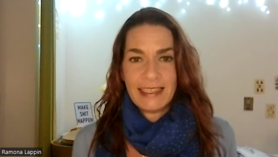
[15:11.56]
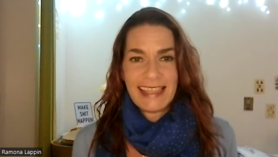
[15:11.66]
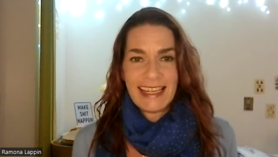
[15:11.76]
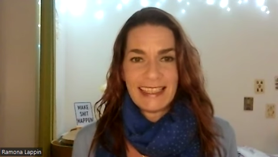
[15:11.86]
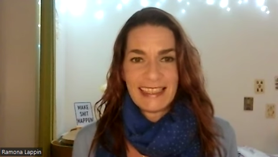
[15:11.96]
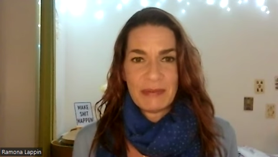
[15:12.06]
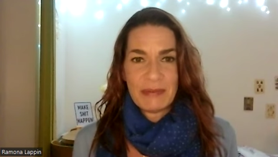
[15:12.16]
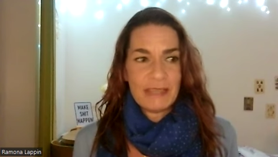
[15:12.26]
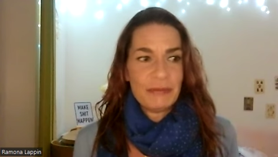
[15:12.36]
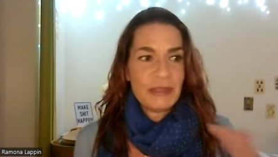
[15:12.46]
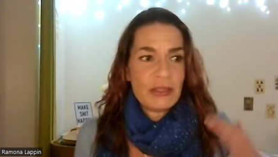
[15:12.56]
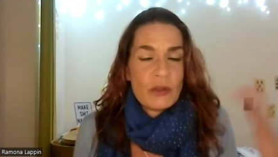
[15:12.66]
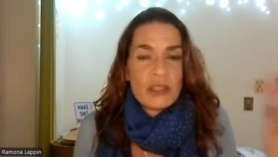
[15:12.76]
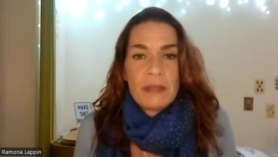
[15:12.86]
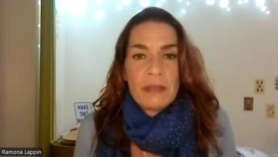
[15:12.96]
Like seriously, but if we
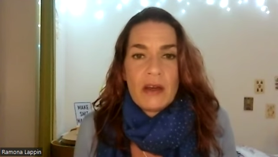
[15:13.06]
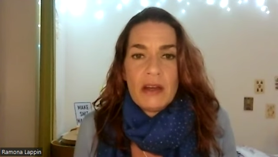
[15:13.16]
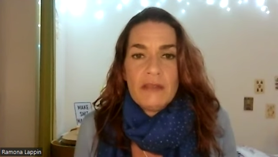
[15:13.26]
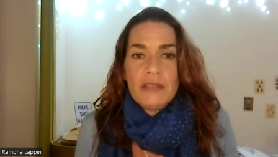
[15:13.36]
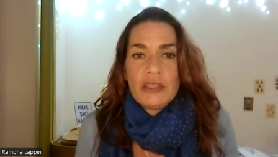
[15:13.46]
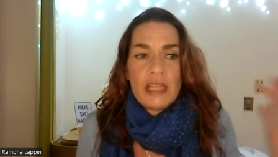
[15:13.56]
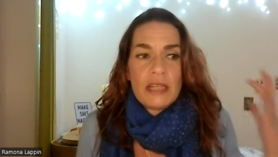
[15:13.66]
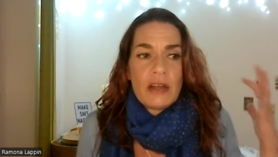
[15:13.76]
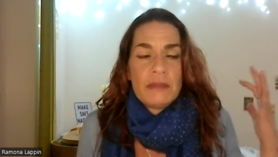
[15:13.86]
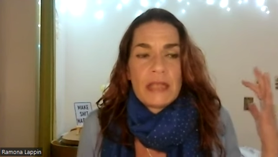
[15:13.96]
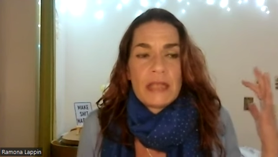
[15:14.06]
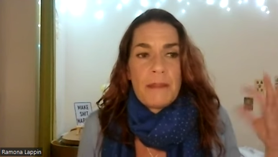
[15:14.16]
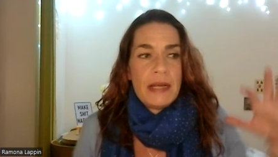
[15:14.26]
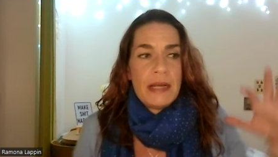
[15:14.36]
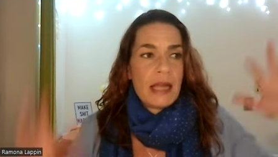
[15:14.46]
don't speak, all of this shit comes
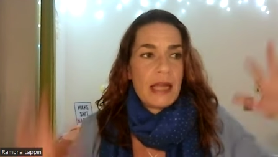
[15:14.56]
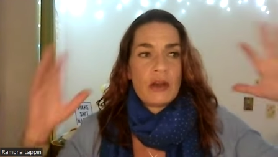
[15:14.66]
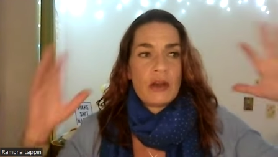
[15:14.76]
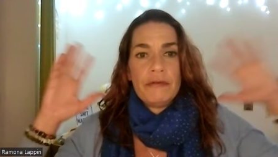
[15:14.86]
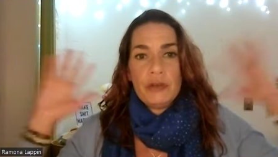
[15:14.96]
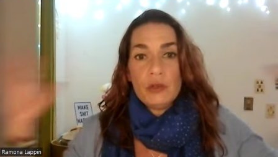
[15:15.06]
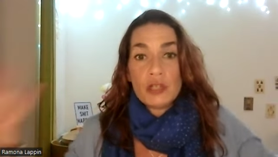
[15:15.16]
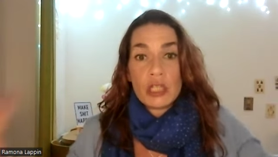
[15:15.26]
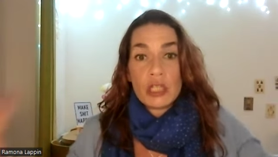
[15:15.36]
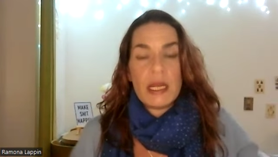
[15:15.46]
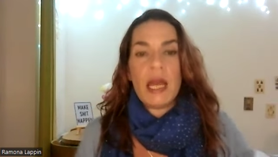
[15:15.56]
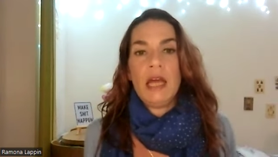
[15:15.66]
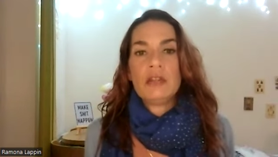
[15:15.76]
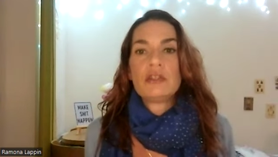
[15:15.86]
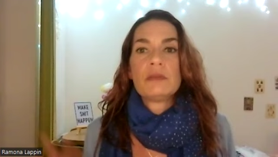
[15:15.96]
up and like confusion,
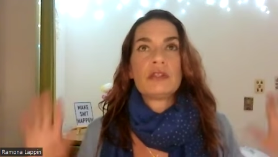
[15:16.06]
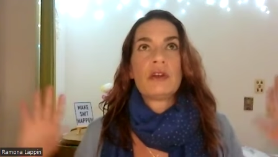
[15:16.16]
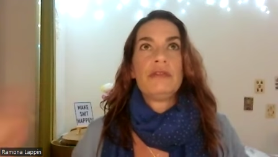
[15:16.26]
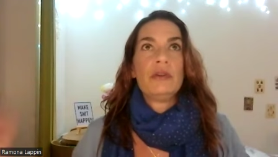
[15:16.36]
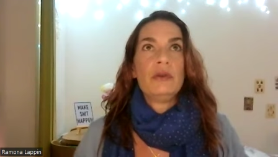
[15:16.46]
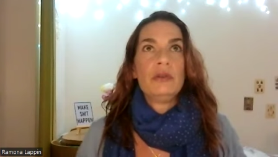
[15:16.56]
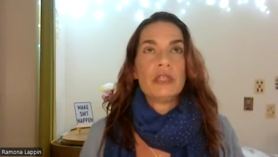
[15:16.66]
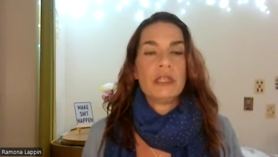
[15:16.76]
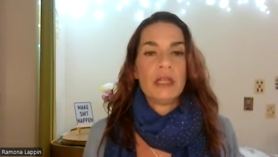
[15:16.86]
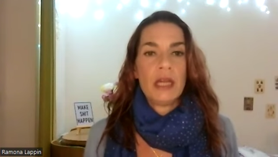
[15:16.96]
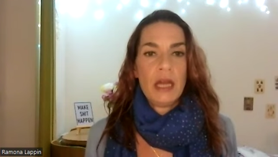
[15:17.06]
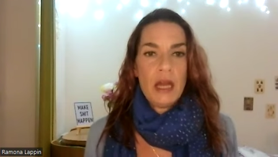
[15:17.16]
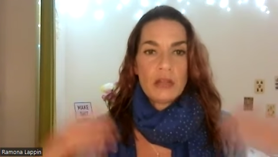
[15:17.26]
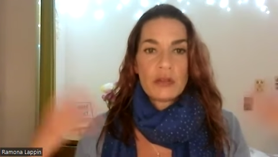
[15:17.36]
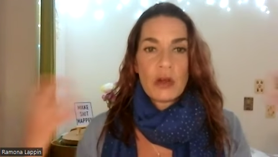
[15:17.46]
so much confusion.
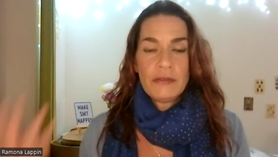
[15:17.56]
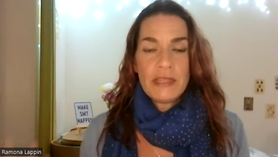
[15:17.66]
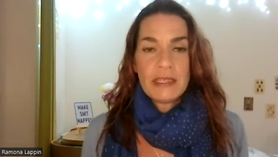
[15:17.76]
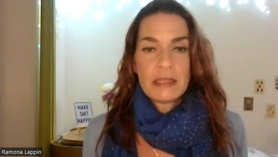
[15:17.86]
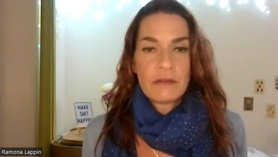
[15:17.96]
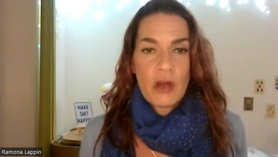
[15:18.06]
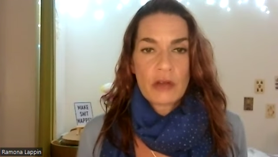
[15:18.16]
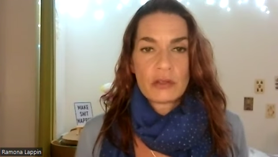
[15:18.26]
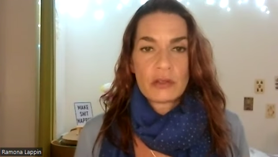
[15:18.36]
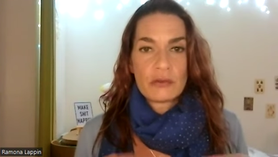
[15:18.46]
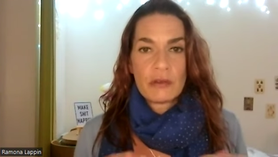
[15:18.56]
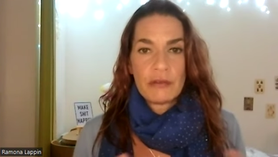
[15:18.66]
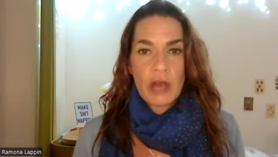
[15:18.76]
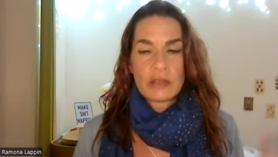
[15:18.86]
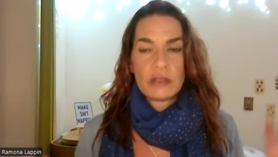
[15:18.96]
So all of these inversions,
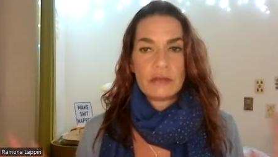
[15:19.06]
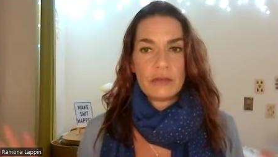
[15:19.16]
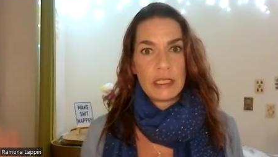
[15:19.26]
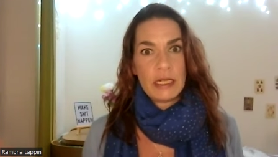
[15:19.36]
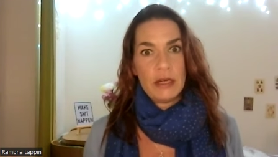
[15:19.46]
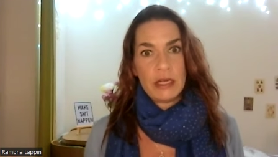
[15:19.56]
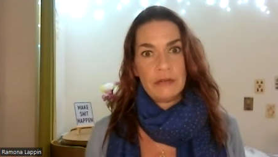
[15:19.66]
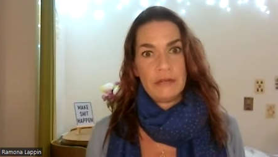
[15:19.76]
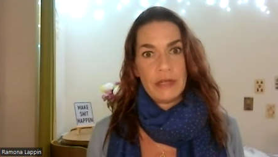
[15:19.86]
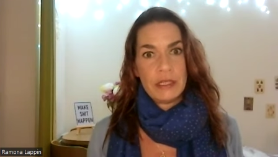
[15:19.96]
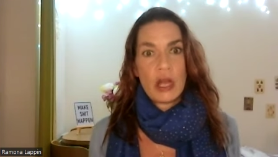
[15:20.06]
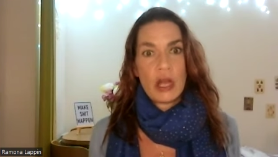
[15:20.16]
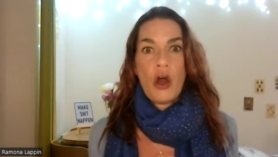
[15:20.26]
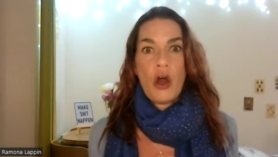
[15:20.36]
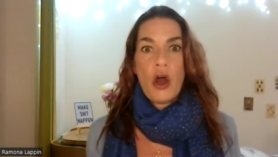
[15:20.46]
reversals, fully clearing in the field,
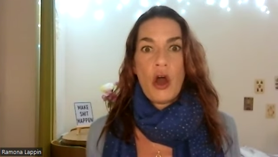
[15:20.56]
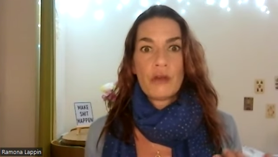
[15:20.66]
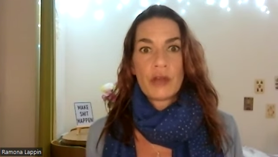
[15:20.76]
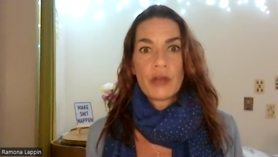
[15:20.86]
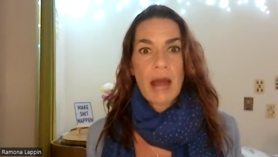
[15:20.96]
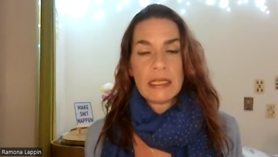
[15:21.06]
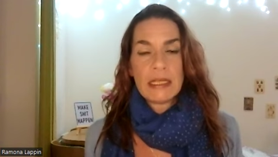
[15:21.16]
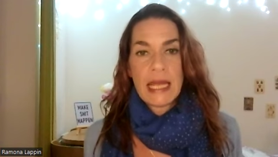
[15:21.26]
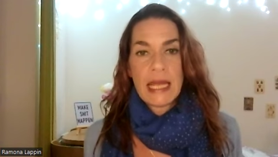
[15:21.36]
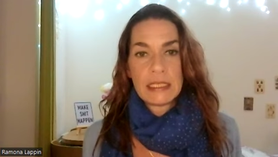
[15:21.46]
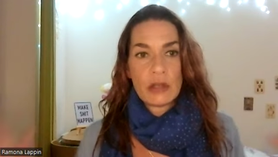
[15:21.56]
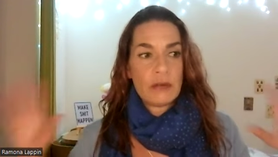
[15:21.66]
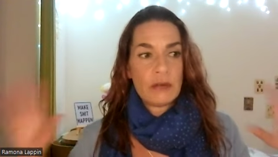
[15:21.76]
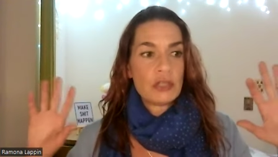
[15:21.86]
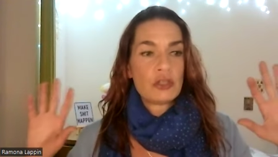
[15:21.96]
all of the karmic density,
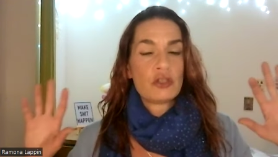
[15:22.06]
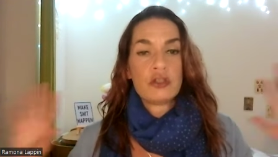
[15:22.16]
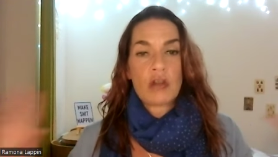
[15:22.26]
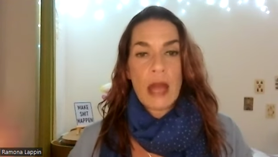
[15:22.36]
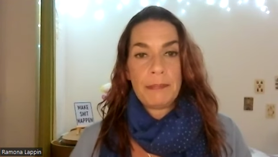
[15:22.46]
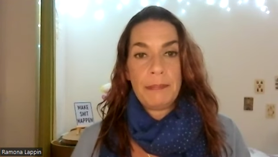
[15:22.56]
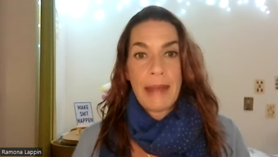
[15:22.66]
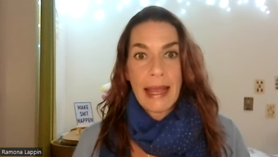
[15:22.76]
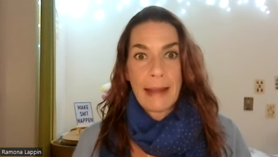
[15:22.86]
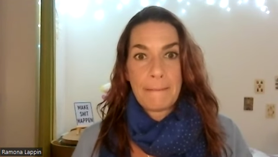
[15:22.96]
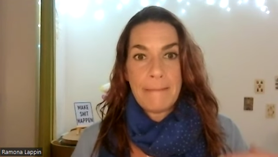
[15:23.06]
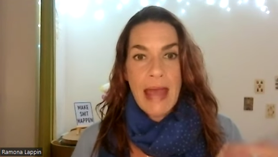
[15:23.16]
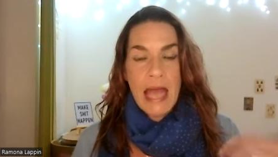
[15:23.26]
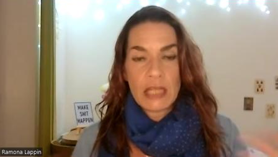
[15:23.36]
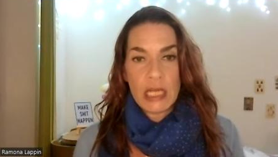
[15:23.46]
all of this crap, black
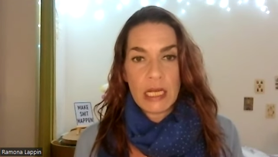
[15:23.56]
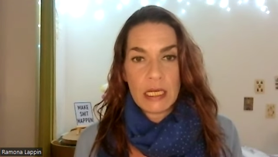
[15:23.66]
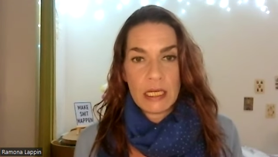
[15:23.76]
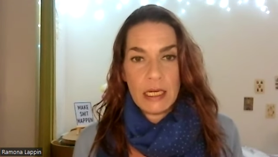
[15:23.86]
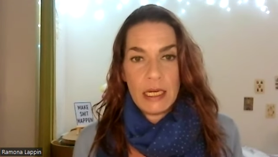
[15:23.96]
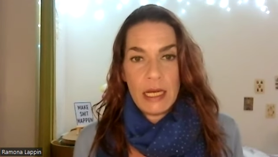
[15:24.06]
magic,